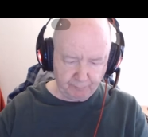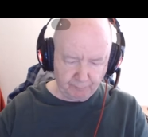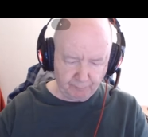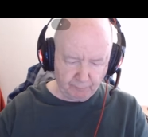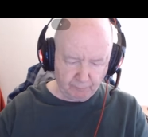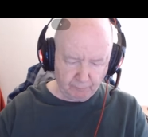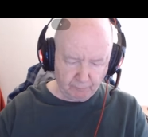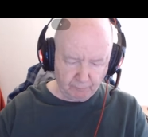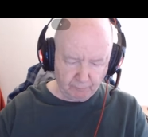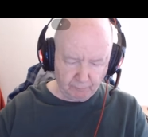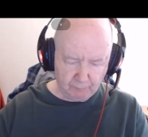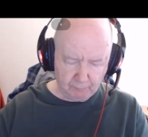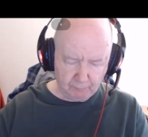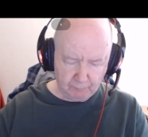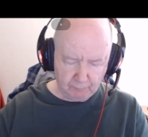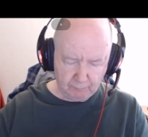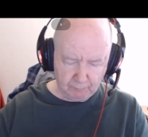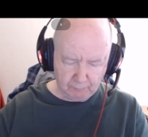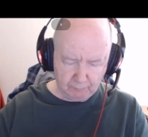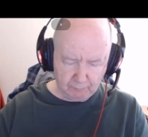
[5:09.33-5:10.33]

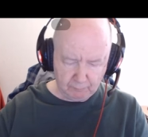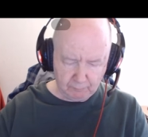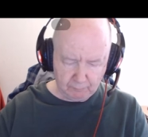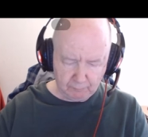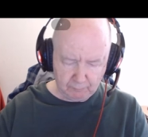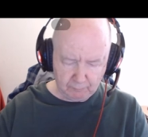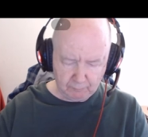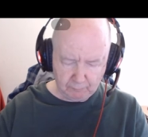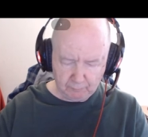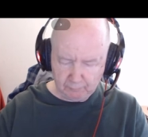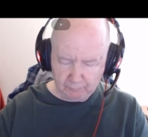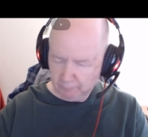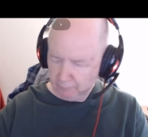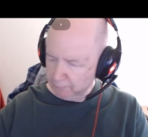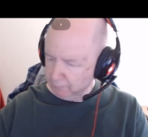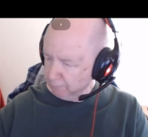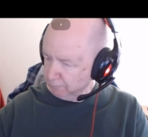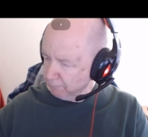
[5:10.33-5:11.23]
Nothing is said.